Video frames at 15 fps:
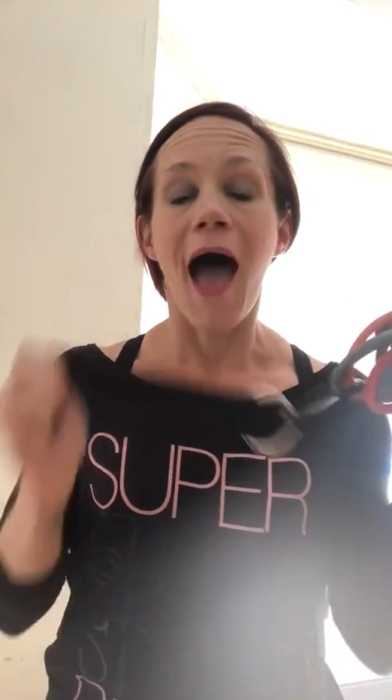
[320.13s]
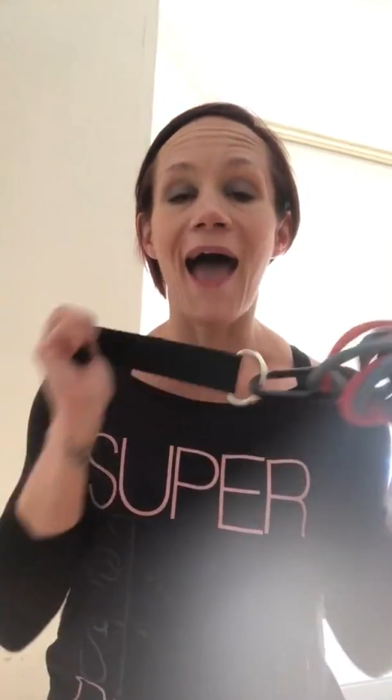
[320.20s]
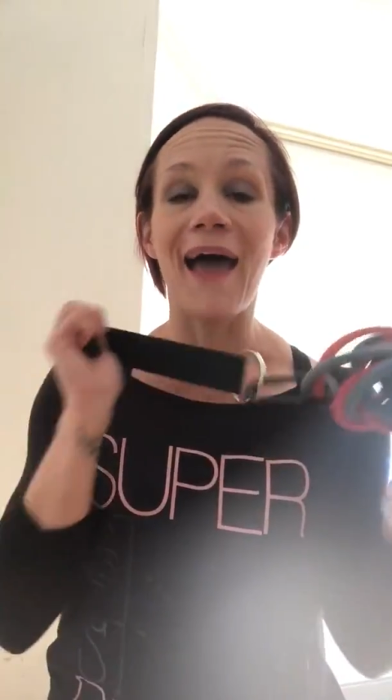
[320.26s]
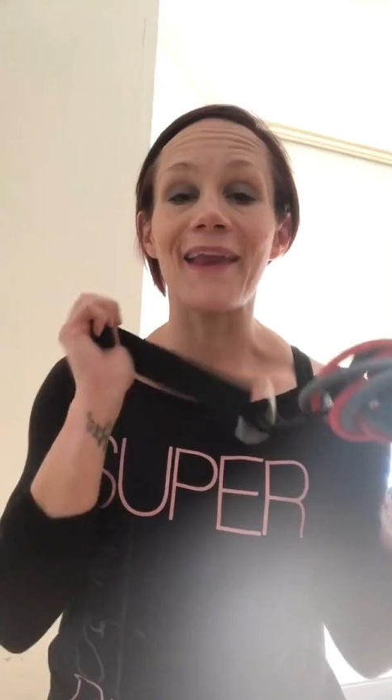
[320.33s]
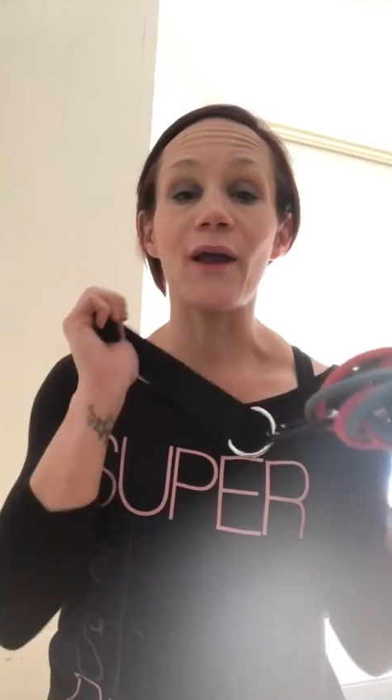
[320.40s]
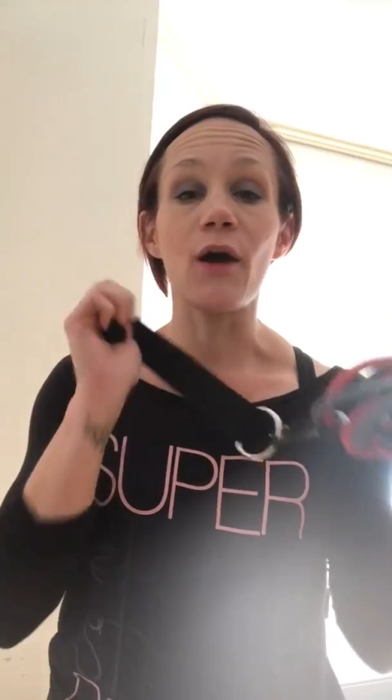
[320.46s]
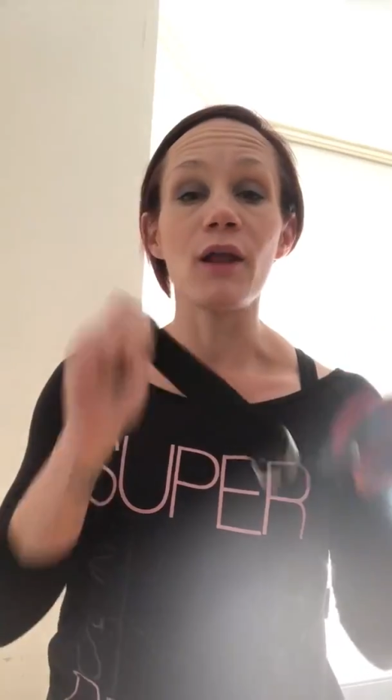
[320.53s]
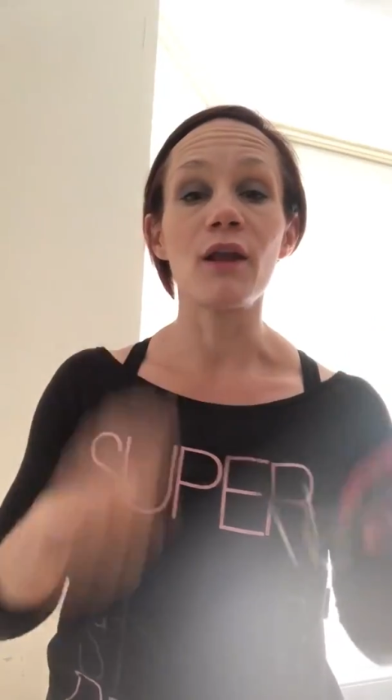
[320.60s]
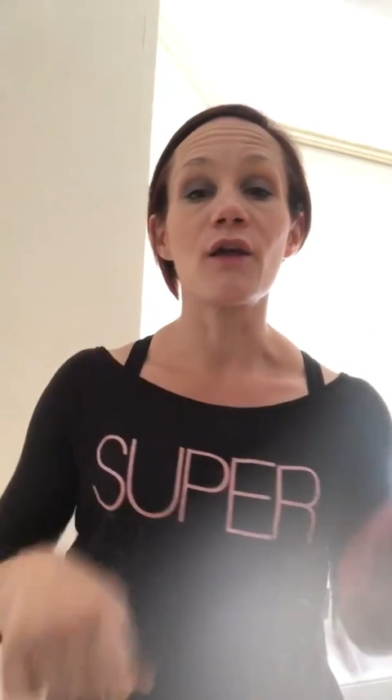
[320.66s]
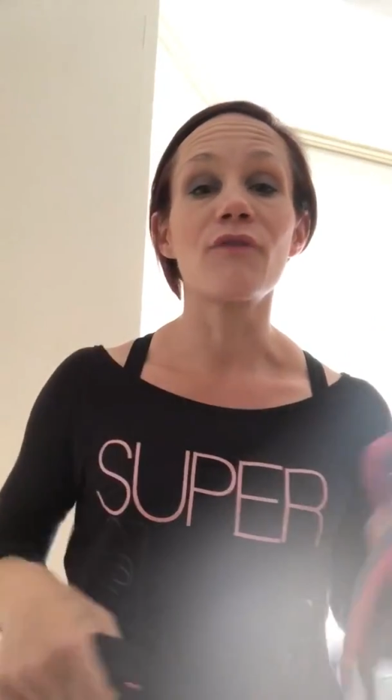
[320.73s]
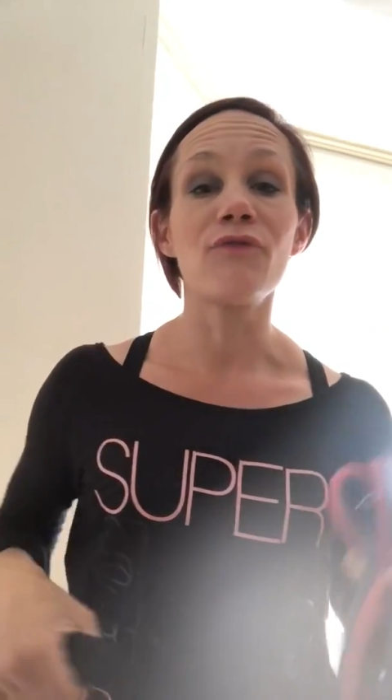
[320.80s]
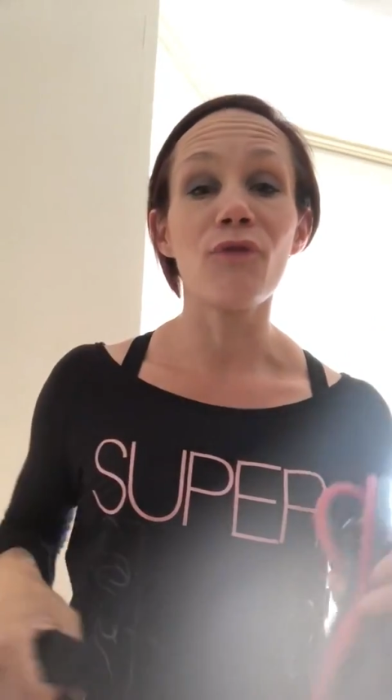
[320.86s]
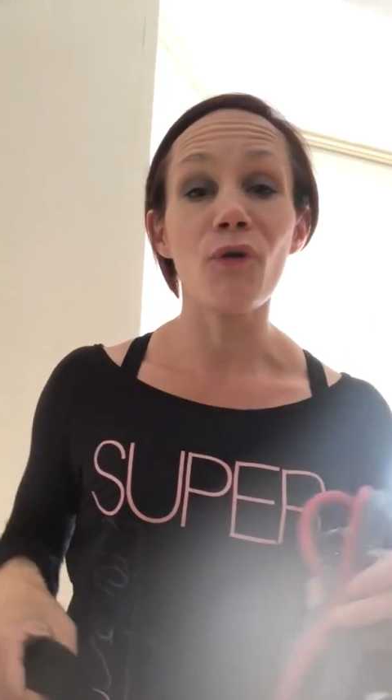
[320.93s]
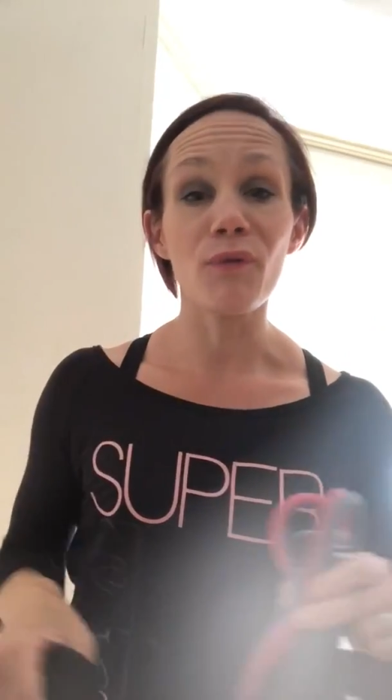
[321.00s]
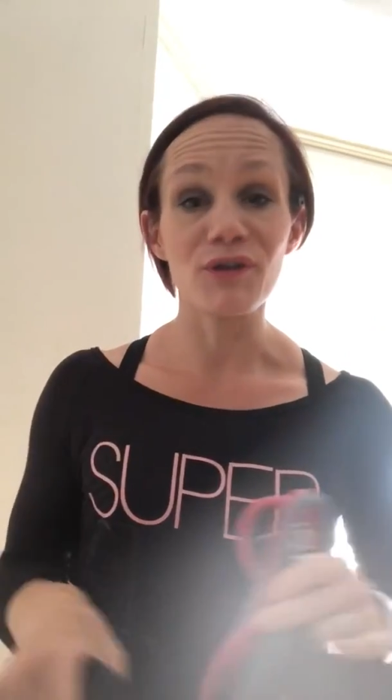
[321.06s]
and I look
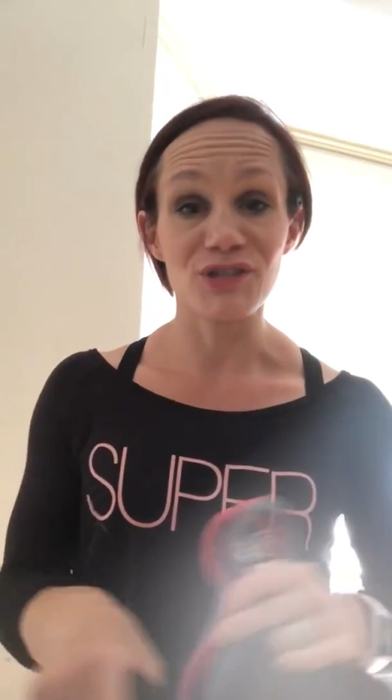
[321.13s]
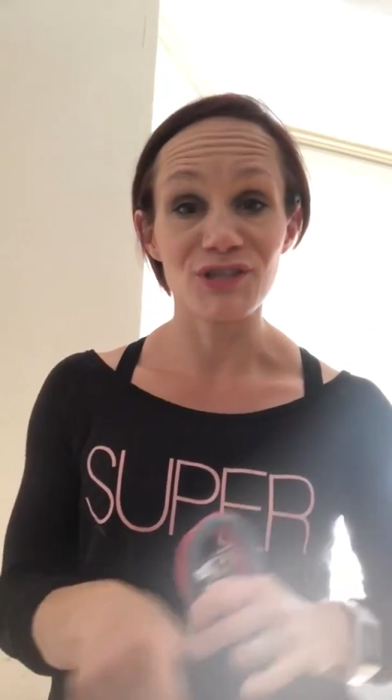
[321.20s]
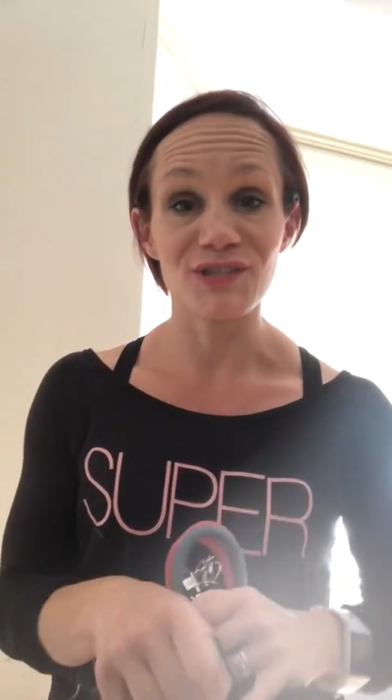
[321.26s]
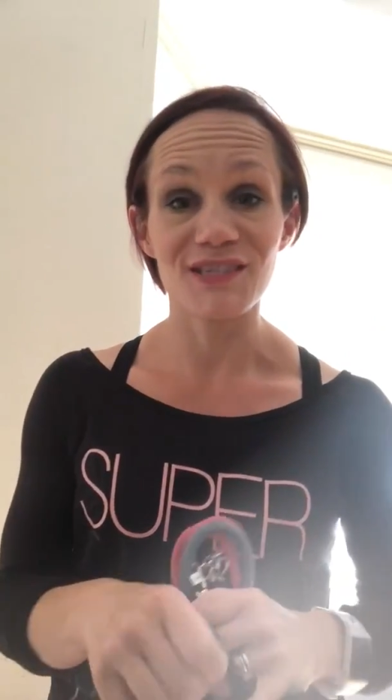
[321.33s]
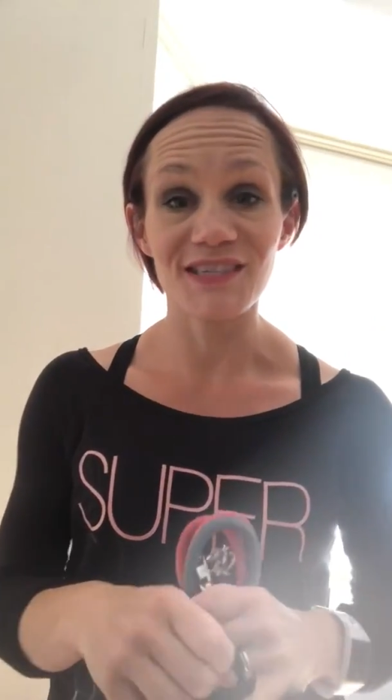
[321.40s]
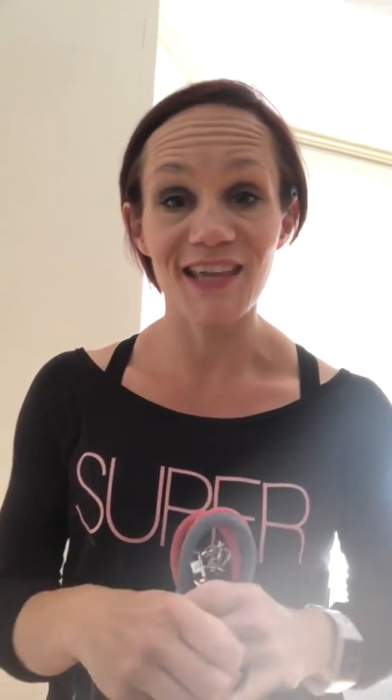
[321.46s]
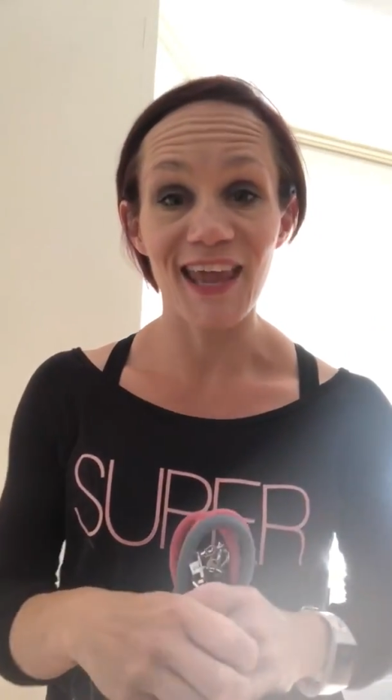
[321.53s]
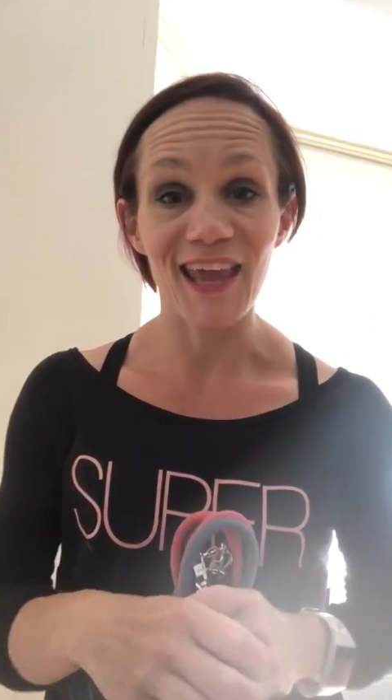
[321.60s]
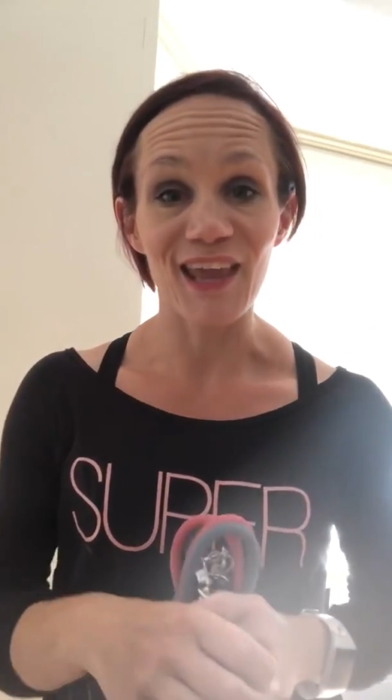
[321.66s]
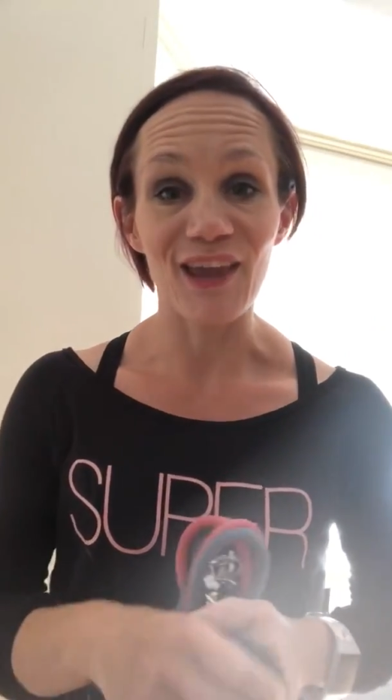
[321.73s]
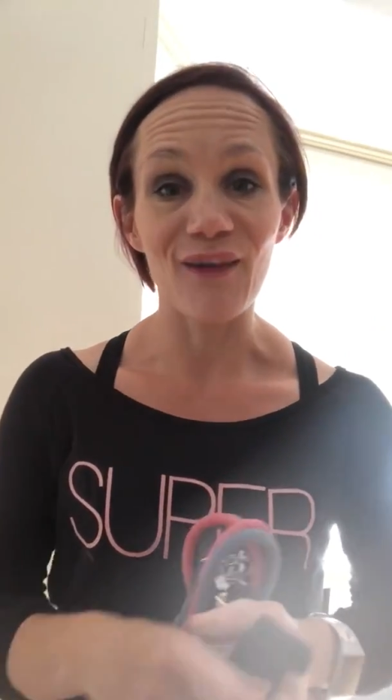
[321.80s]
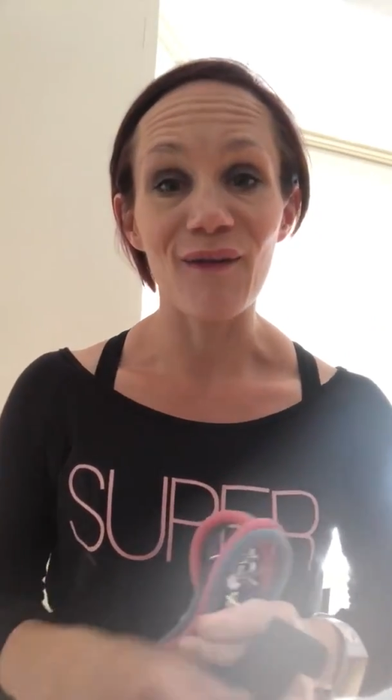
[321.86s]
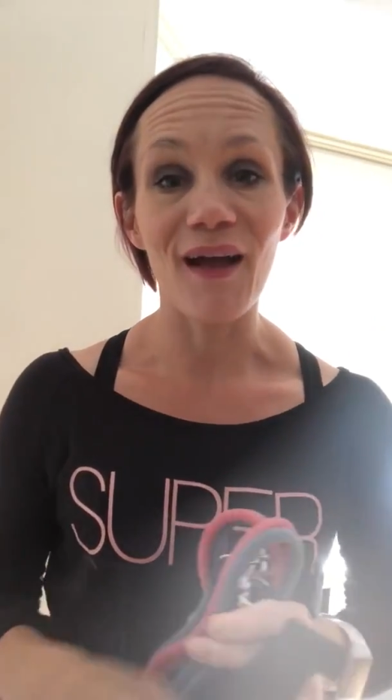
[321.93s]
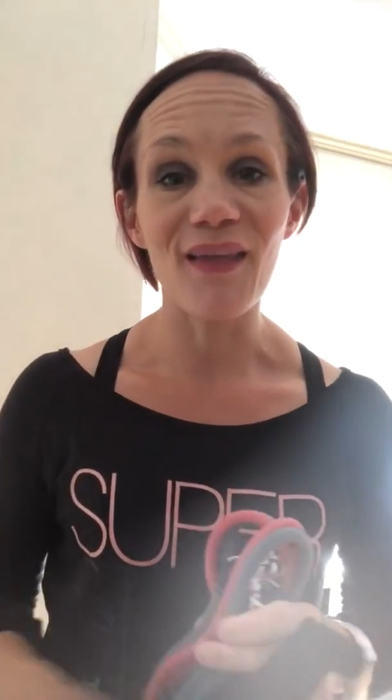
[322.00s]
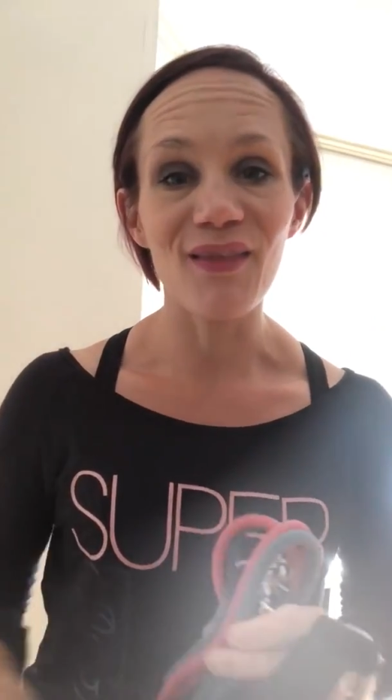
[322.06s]
forward to seeing you